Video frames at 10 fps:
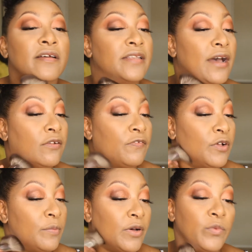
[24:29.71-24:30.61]

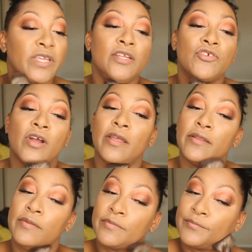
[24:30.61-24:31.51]
Doubtful, but we can try.
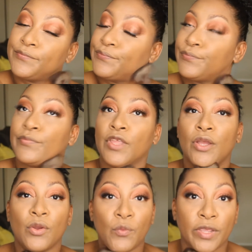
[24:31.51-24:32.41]

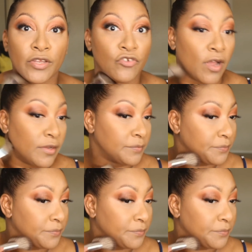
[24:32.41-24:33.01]
We can try.